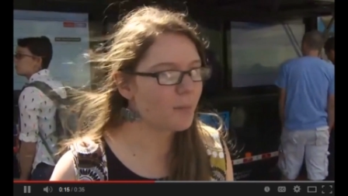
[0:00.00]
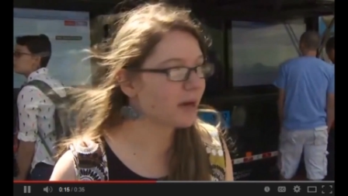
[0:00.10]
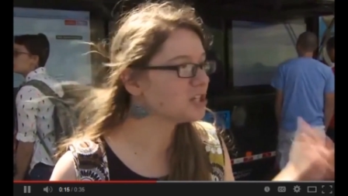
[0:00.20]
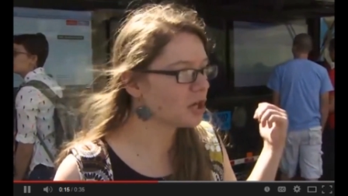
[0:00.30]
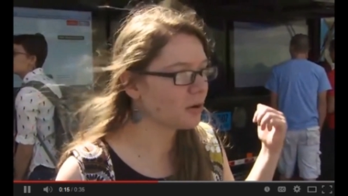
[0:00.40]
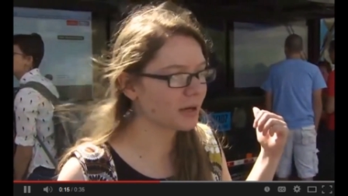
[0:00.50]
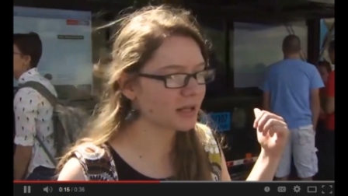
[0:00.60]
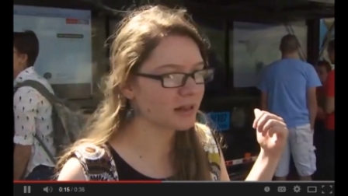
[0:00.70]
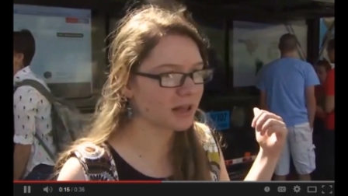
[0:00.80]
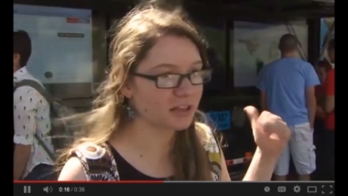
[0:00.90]
by
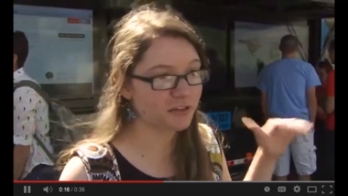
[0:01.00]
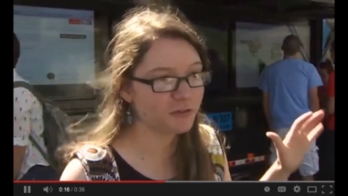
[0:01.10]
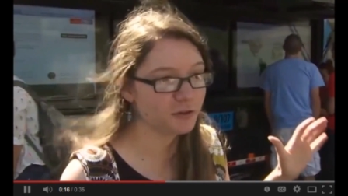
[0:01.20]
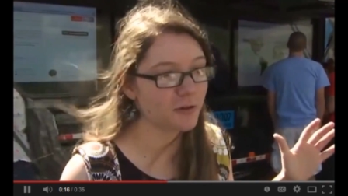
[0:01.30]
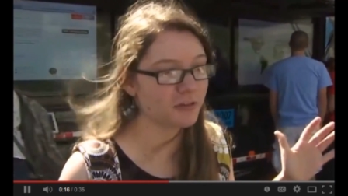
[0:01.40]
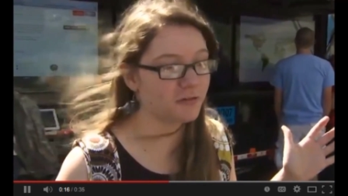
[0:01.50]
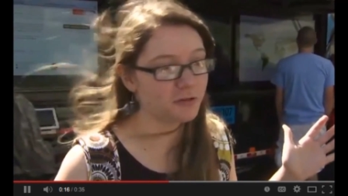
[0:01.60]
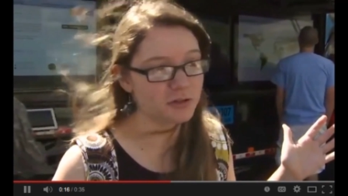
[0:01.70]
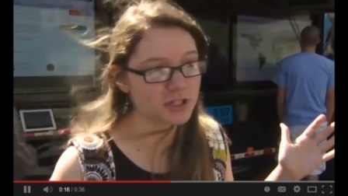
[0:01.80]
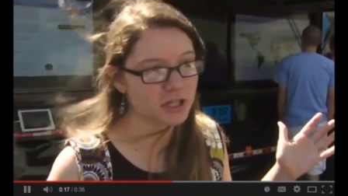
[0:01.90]
showing like the food, the
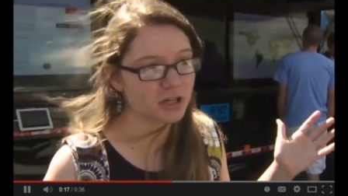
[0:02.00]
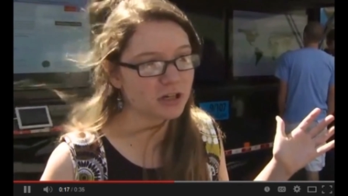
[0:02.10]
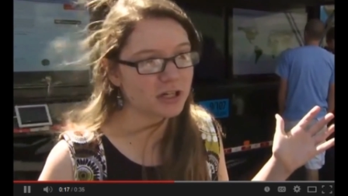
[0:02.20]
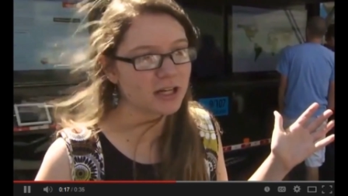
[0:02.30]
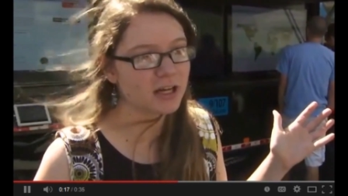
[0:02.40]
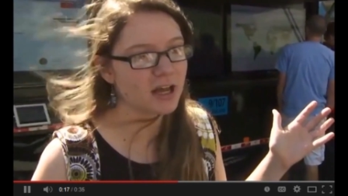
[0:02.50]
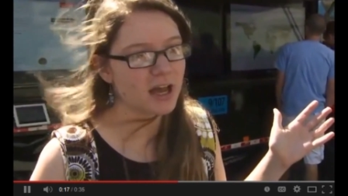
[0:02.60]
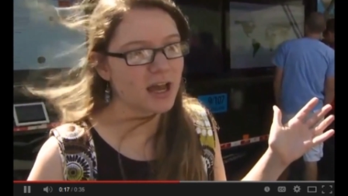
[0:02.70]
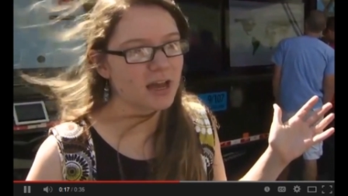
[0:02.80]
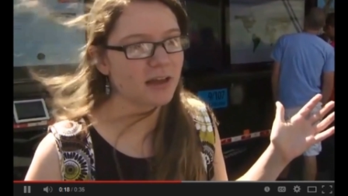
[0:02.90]
food security
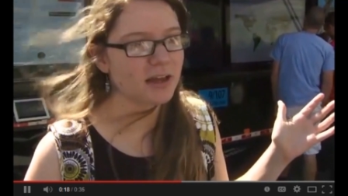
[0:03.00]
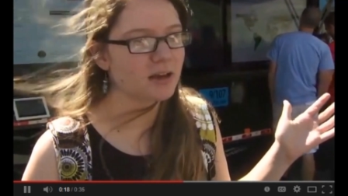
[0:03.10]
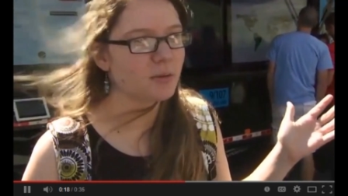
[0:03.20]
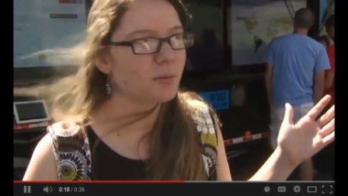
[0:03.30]
it like